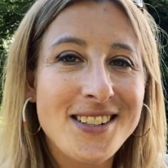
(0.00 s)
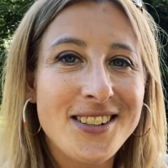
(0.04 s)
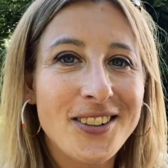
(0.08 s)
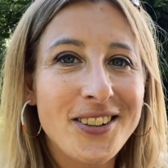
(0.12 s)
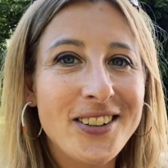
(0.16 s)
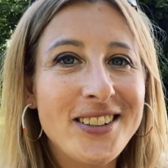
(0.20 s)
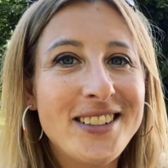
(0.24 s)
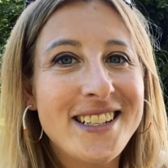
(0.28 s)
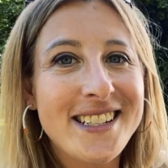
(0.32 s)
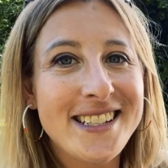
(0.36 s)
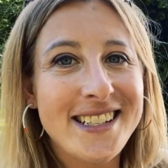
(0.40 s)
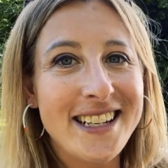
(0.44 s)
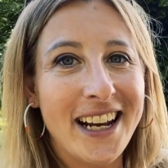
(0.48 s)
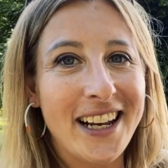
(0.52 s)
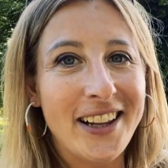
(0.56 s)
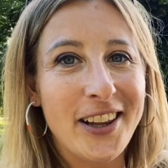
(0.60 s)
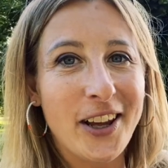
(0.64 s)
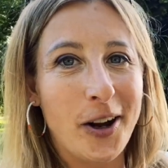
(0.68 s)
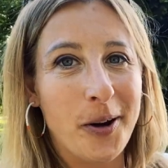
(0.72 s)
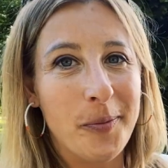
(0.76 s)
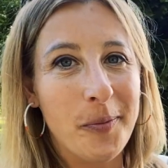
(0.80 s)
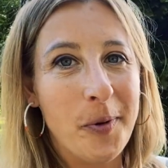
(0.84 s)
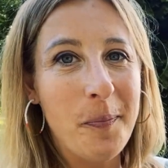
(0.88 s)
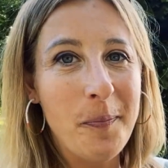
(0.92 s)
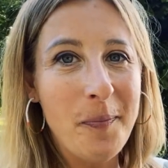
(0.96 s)
true to say
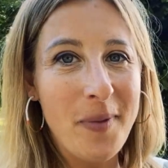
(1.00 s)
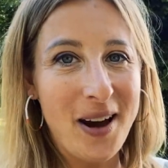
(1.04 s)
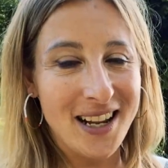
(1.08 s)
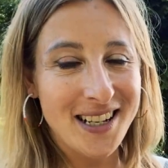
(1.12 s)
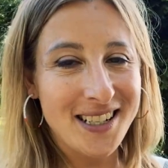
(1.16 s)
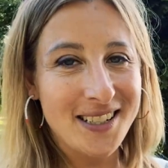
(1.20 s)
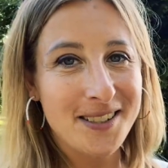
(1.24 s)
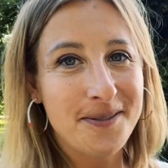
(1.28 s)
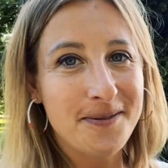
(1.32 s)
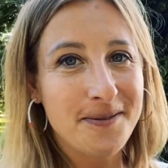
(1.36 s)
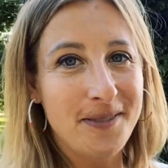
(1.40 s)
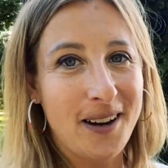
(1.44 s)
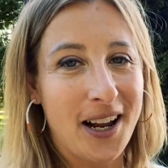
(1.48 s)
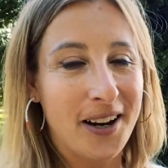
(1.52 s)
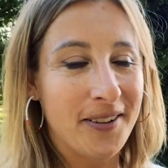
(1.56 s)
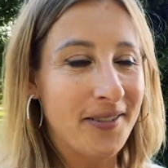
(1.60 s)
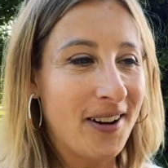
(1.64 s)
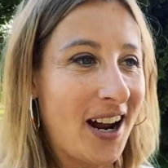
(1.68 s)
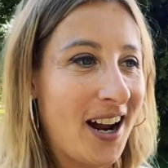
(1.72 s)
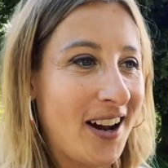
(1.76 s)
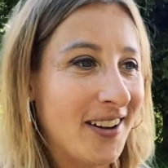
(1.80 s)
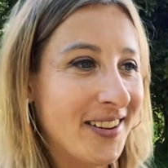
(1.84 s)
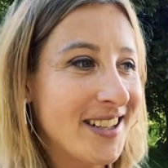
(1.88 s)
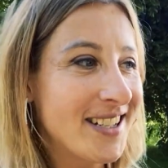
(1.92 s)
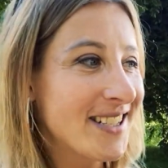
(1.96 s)
that I'm a massive fan of
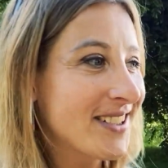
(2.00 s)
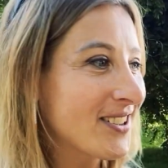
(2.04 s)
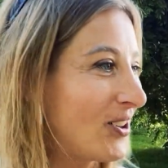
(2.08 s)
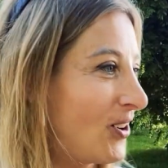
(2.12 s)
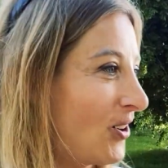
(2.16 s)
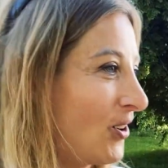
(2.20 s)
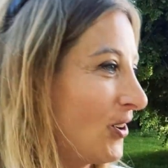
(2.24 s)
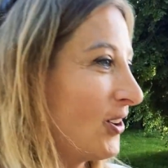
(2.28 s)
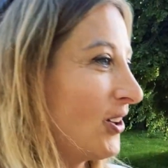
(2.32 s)
how this car